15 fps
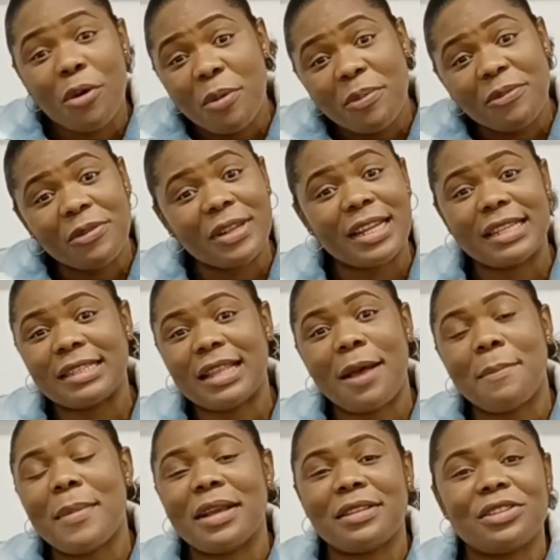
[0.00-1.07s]
Hopefully I start
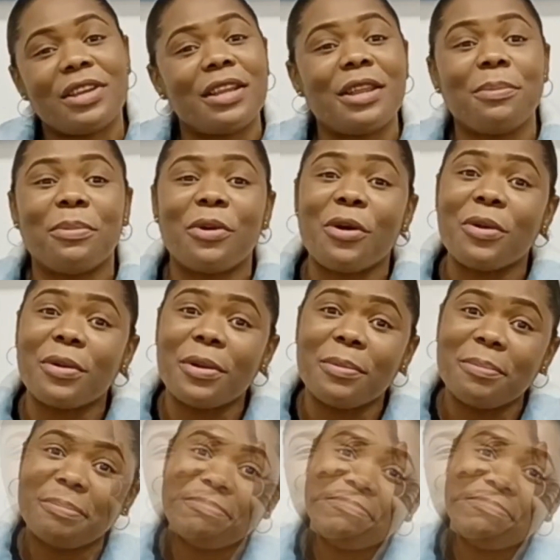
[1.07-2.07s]
my TNA program.